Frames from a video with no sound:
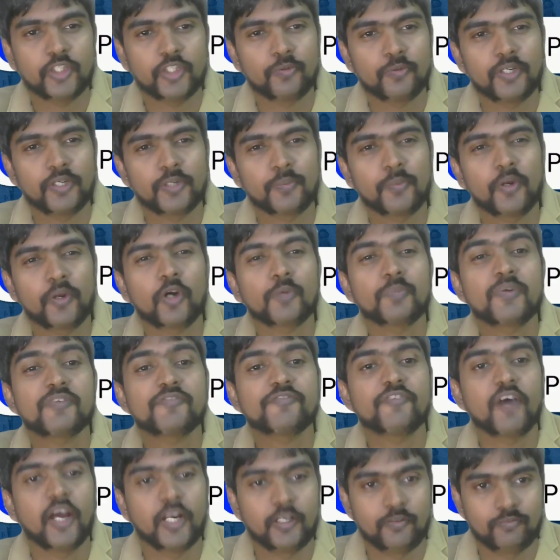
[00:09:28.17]
It may not be
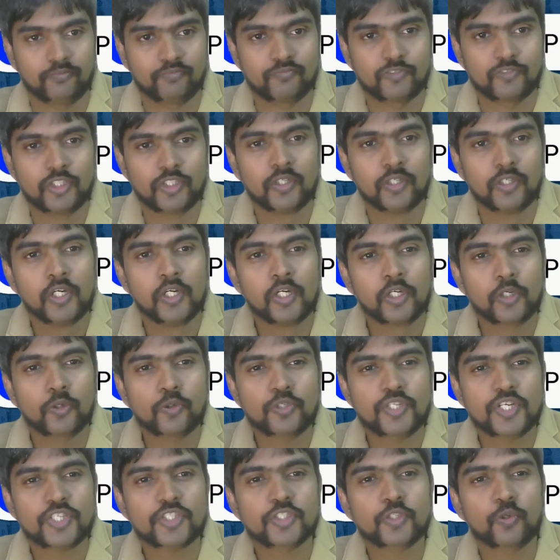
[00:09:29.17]
fun to
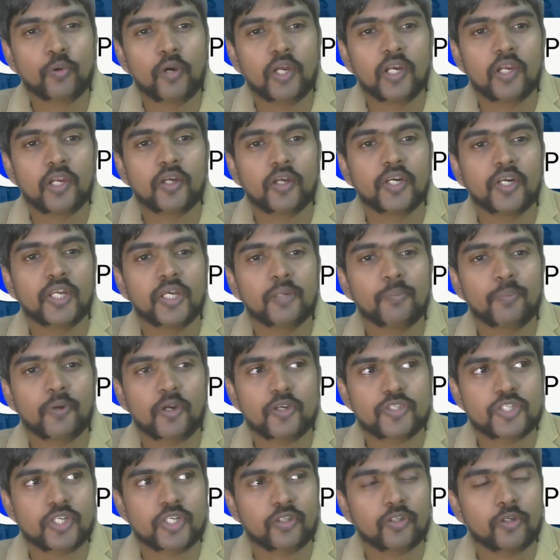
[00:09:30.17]
just do a learning
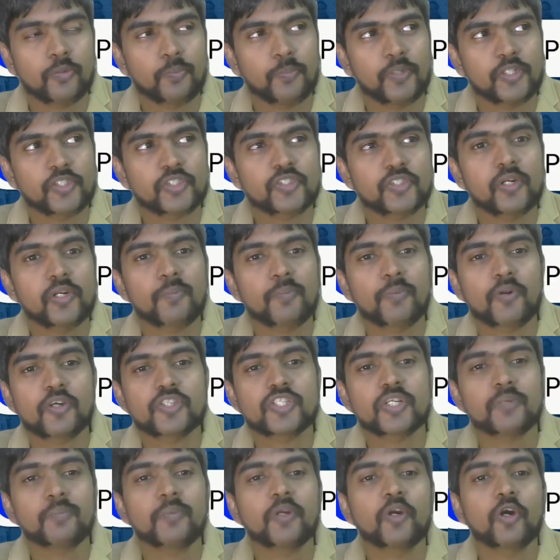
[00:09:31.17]
project or personal
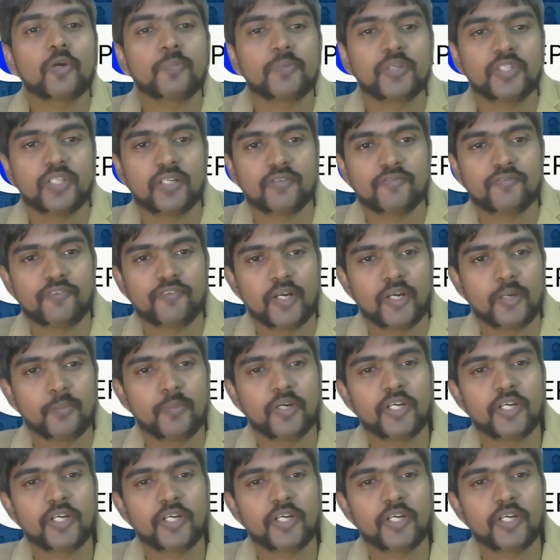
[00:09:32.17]
project, may not be that fun.